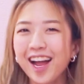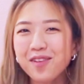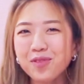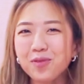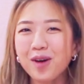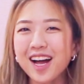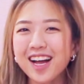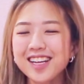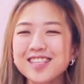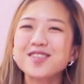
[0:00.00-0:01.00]
Hi
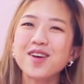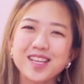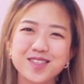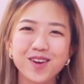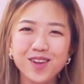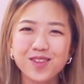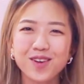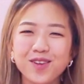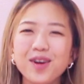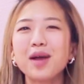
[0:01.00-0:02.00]
everyone! So as you all
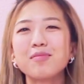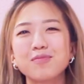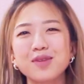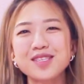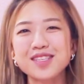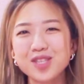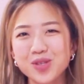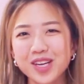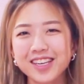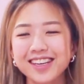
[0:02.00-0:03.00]
know, I'm a personal
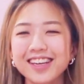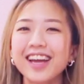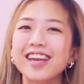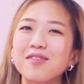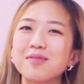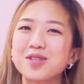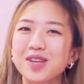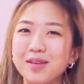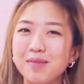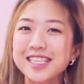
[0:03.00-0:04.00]
trainer and I've been
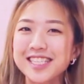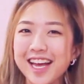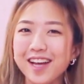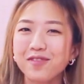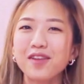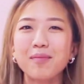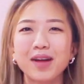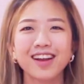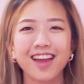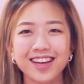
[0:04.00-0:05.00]
training myself and
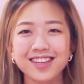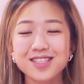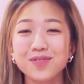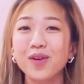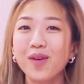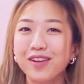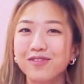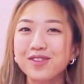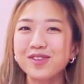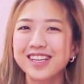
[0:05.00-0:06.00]
my clients for quite
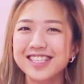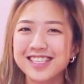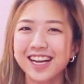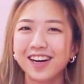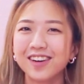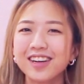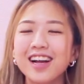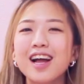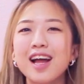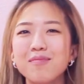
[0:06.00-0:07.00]
a few years now.
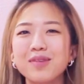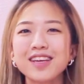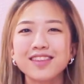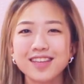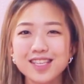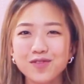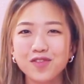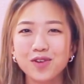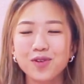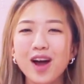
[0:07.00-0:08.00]
And being in this
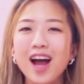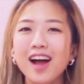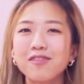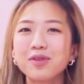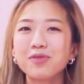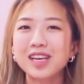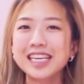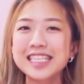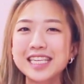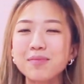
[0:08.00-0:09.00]
field, I've been
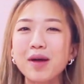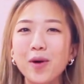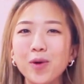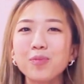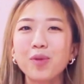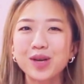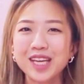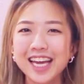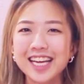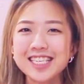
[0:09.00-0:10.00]
releasing my own
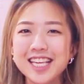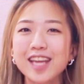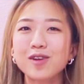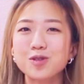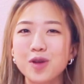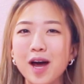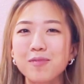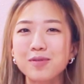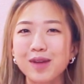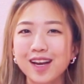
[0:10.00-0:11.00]
body aches and also
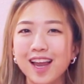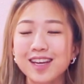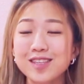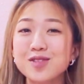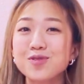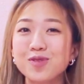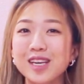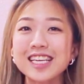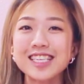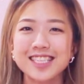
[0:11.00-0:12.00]
helping my clients to
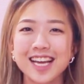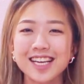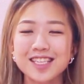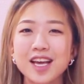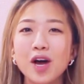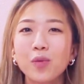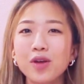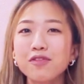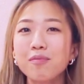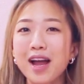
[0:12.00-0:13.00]
release theirs
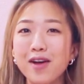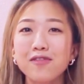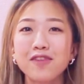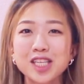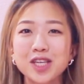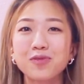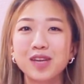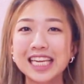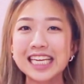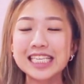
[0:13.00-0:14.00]
with myofascial
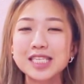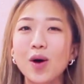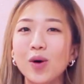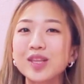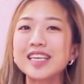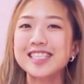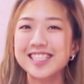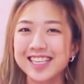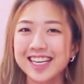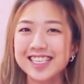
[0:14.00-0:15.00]
release all these
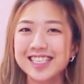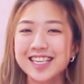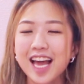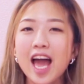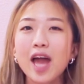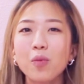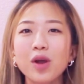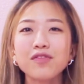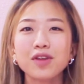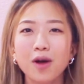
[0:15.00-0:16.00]
years. And
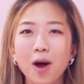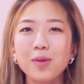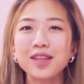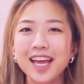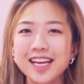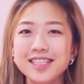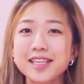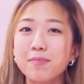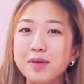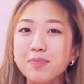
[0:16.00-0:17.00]
one of the common aches
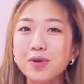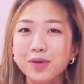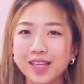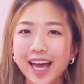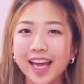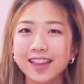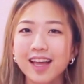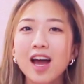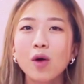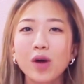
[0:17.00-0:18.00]
that people get,
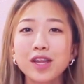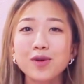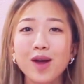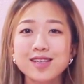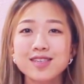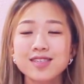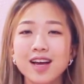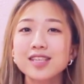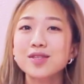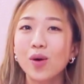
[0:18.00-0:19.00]
whether you
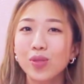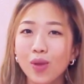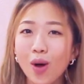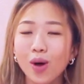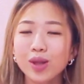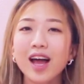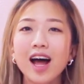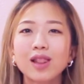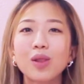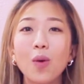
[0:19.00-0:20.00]
exercise or not,
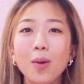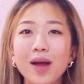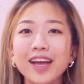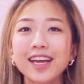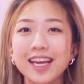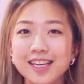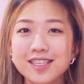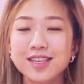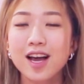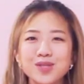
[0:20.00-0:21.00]
are lower back
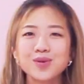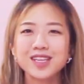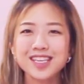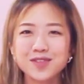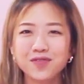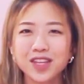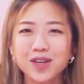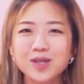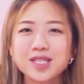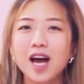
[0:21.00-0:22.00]
aches. So in this
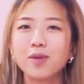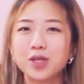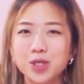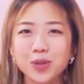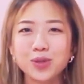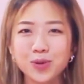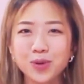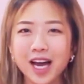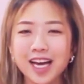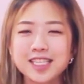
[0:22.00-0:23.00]
video, I'll be showing you
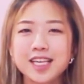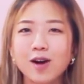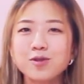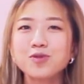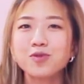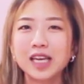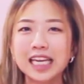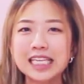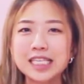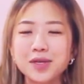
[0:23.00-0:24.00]
guys how to
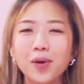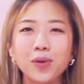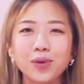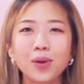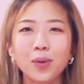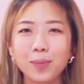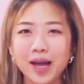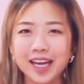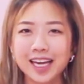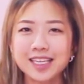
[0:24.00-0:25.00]
release your own lower
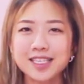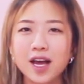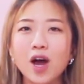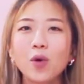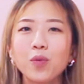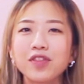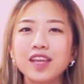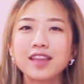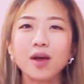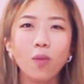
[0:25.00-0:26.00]
back aches with
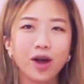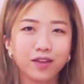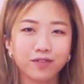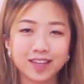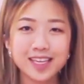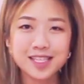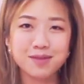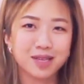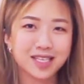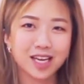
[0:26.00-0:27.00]
either one of these
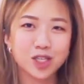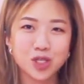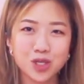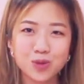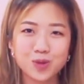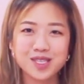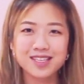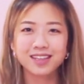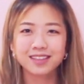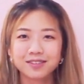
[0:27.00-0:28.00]
massage tools:
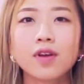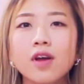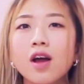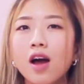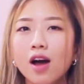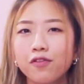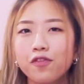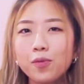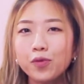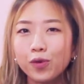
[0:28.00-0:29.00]
a
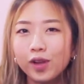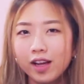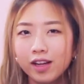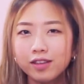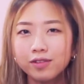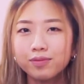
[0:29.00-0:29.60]
foam roller,